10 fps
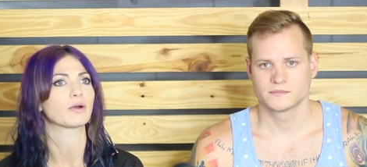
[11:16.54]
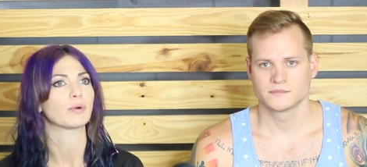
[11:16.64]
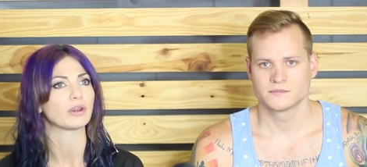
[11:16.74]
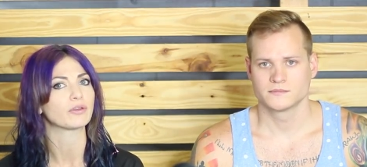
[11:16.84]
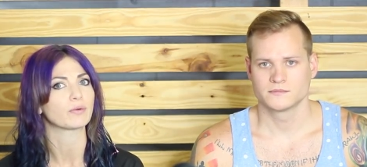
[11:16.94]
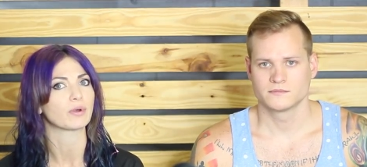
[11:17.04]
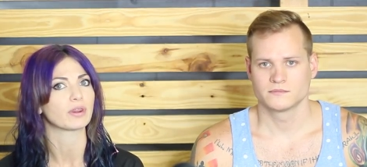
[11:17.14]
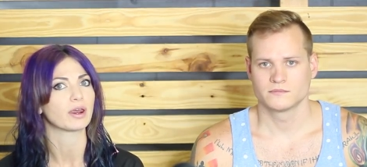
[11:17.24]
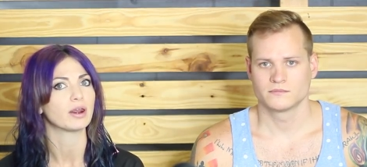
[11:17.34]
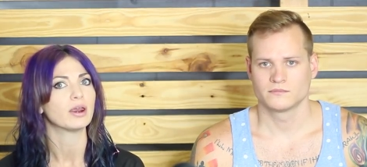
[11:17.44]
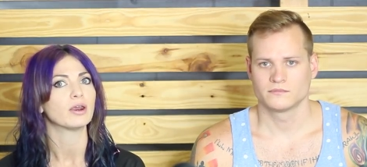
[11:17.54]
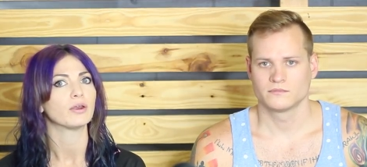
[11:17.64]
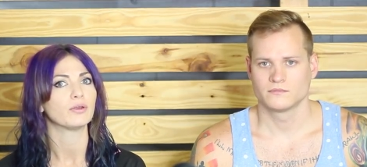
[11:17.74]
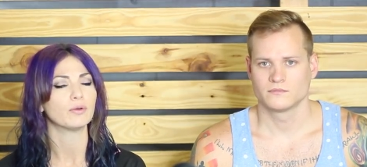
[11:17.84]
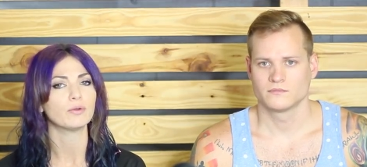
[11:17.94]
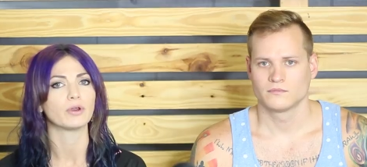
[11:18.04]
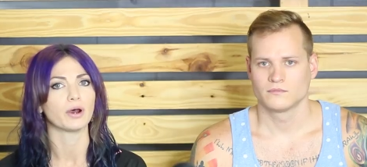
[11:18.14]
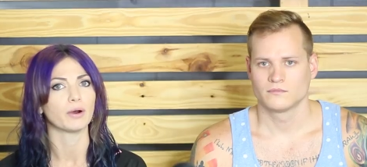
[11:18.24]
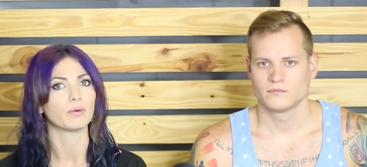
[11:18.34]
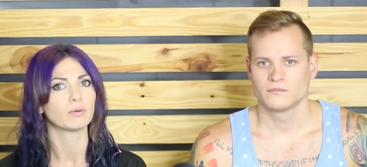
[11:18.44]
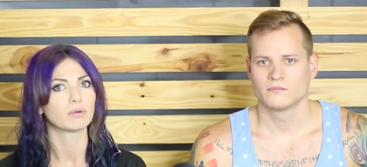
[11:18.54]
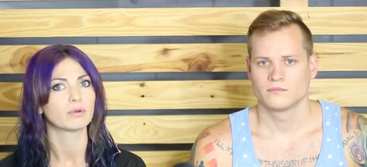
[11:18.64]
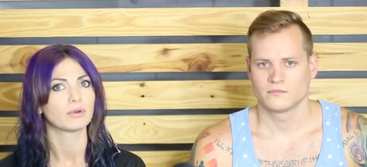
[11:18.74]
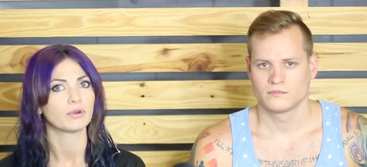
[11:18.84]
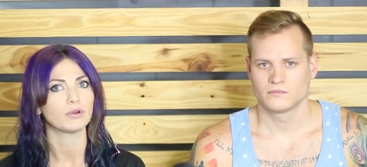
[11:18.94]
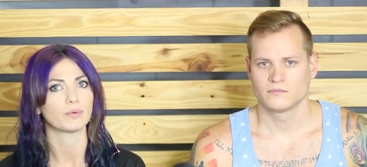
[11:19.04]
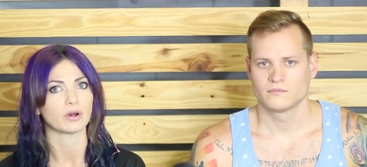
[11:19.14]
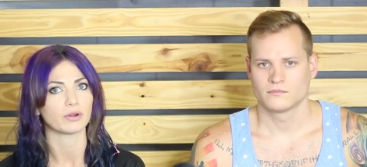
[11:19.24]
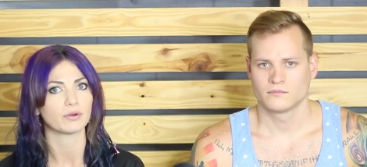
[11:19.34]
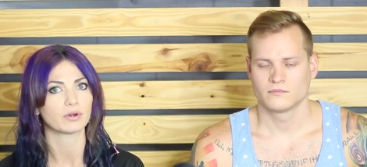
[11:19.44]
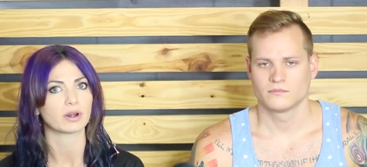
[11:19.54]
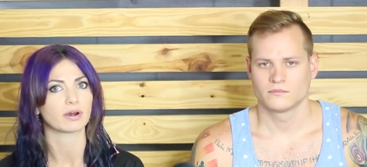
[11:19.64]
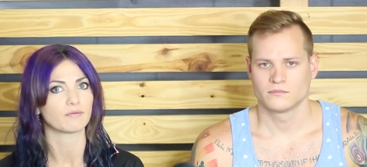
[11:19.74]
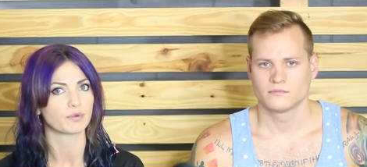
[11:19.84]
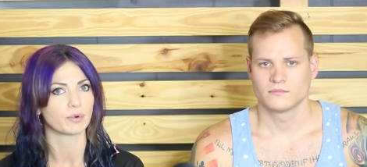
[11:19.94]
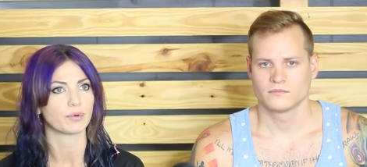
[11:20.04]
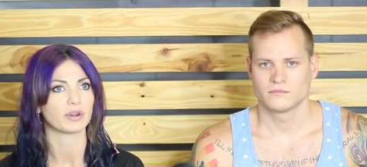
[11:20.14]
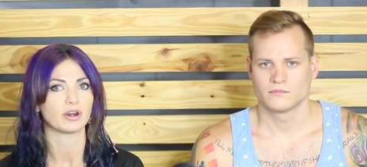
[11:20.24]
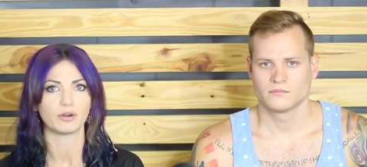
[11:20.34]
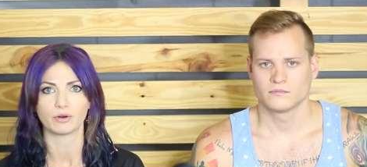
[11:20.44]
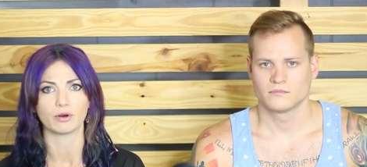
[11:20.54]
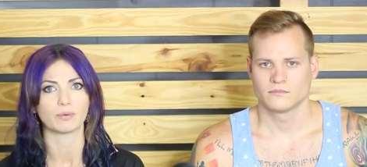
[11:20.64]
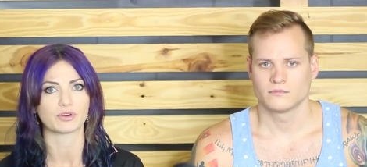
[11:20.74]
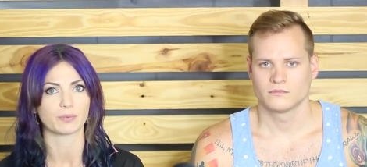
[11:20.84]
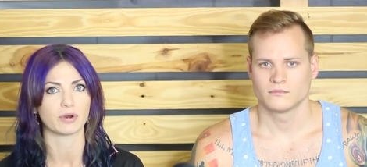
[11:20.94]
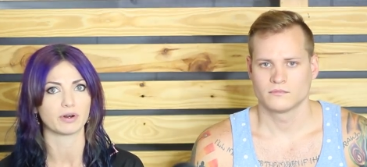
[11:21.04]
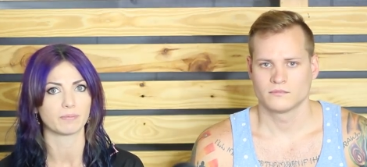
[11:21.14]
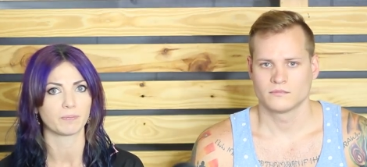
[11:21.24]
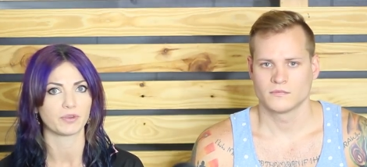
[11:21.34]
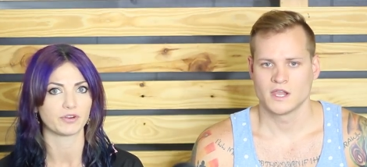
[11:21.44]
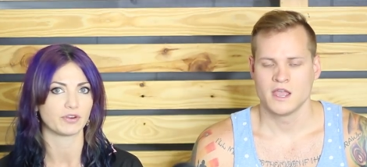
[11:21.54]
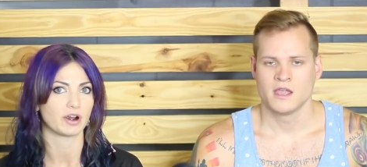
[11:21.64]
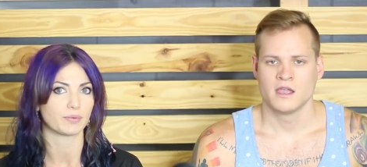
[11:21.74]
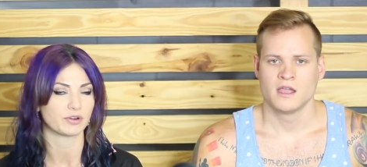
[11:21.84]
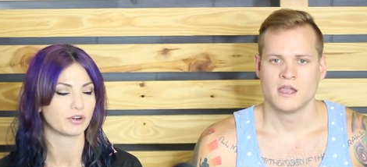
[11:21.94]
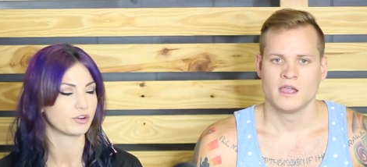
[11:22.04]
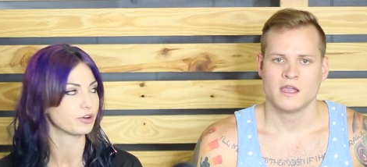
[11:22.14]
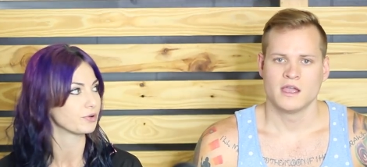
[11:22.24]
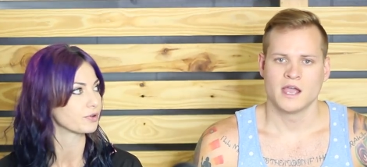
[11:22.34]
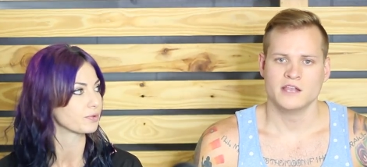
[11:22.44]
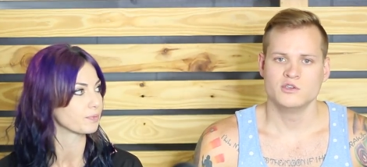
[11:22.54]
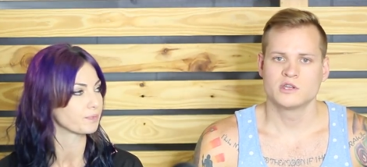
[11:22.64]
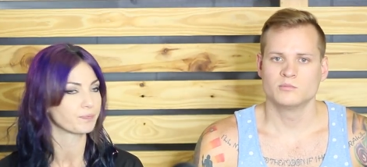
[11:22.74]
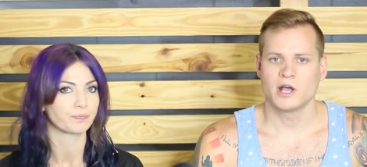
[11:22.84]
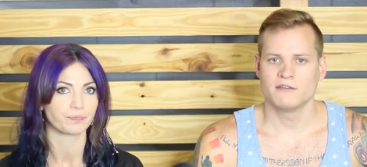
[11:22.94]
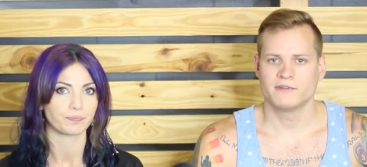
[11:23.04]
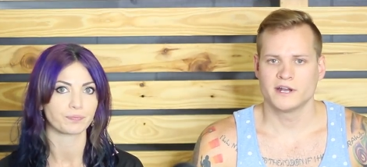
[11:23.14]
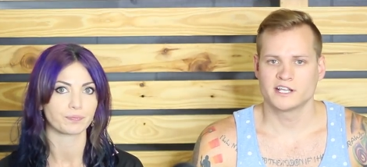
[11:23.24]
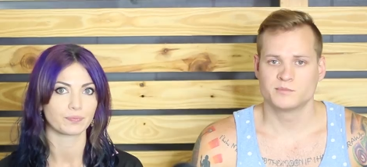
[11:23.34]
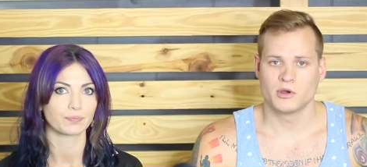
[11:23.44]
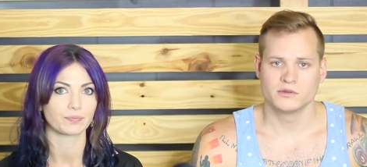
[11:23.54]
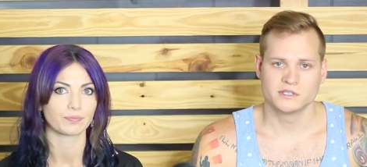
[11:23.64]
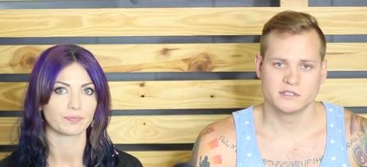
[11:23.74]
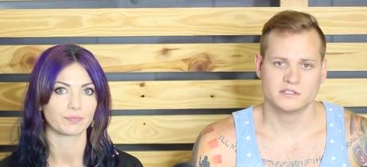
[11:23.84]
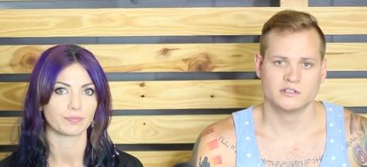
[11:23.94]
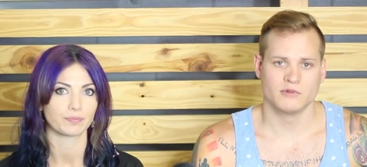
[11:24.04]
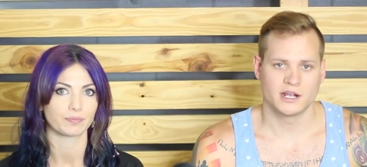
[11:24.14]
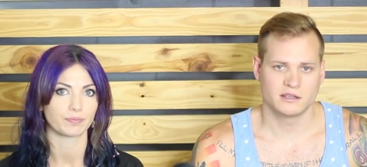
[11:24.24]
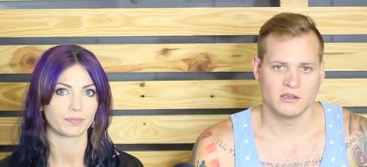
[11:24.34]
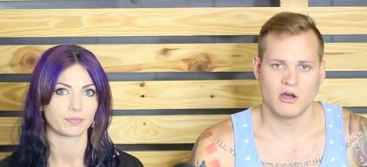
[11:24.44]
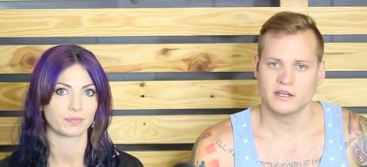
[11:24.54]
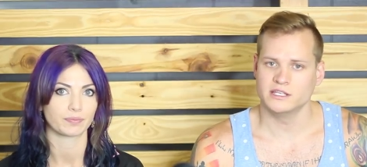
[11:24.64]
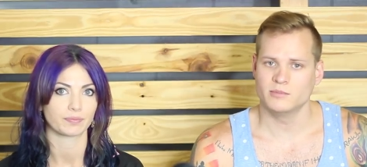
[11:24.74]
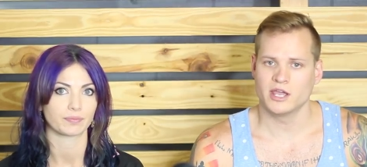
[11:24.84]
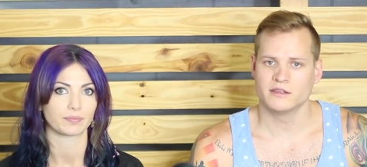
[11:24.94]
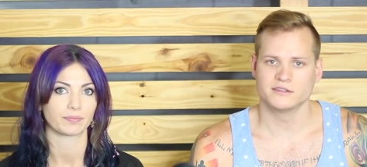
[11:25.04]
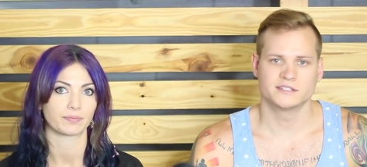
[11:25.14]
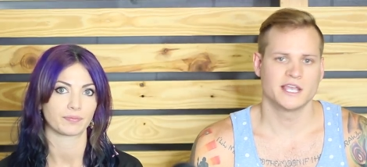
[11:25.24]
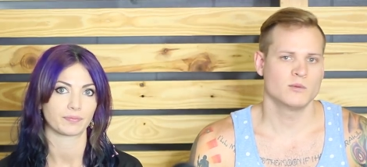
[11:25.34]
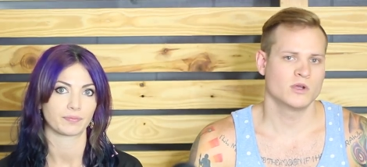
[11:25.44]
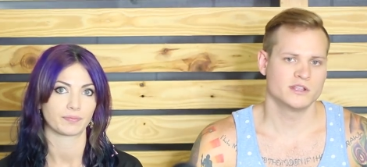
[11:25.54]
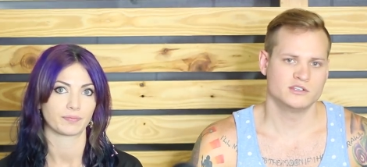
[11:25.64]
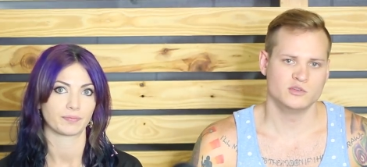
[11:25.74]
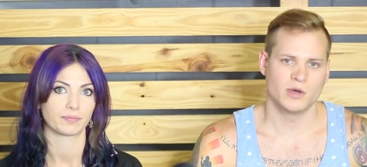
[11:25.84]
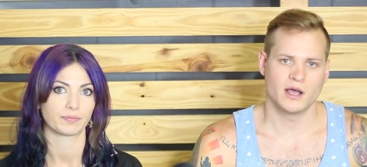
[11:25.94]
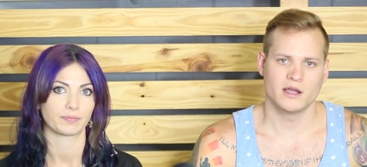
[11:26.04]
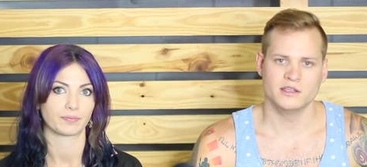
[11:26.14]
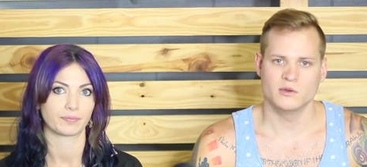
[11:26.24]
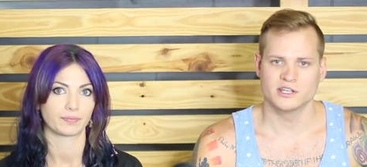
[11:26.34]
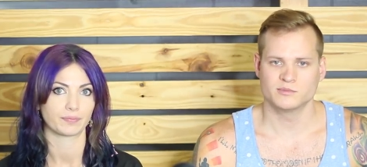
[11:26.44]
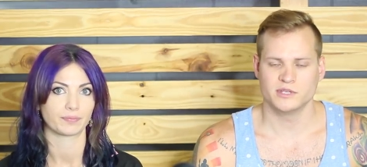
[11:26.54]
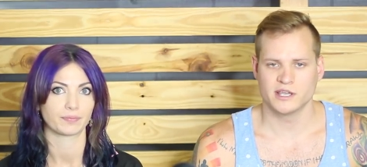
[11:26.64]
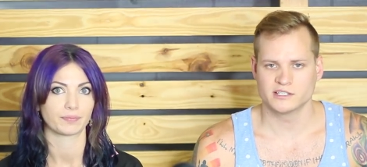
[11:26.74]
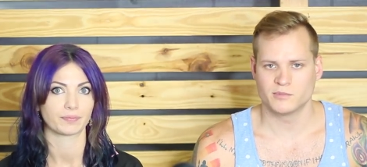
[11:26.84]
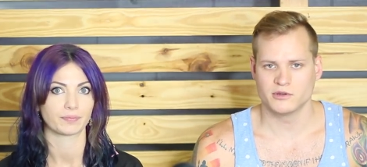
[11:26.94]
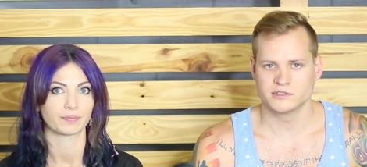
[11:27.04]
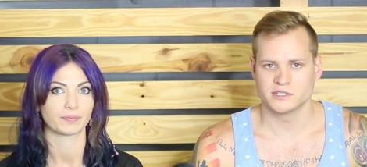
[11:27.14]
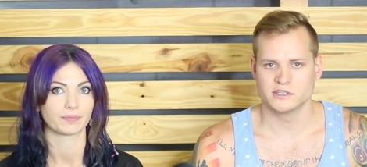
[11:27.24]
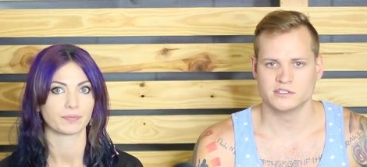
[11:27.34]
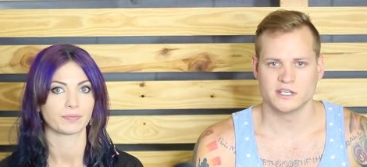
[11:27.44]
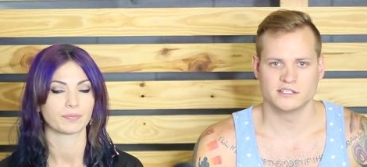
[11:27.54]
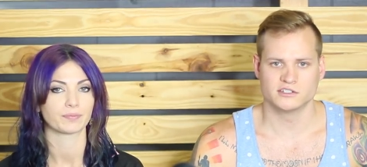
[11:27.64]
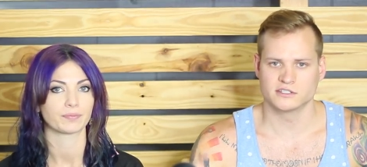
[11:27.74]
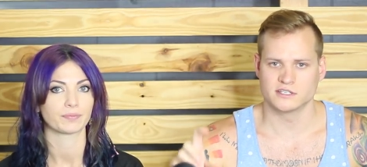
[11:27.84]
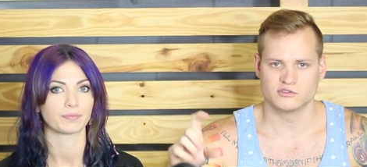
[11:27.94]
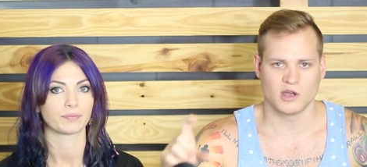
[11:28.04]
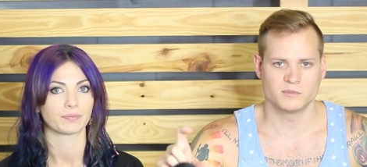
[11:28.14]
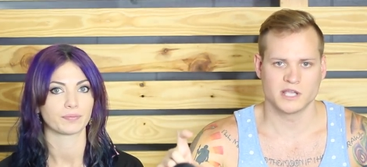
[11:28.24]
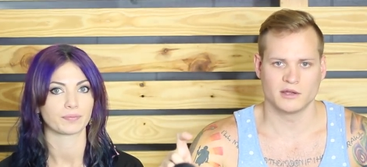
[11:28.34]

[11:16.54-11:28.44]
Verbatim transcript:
Speaker 1: acquainted with it, you'll know. You will. You'll get comfortable with it and you'll know which one is the option to choose.
Speaker 2: And you can buy FedEx postage directly on eBay the same way that you buy USPS postage. It's just a drop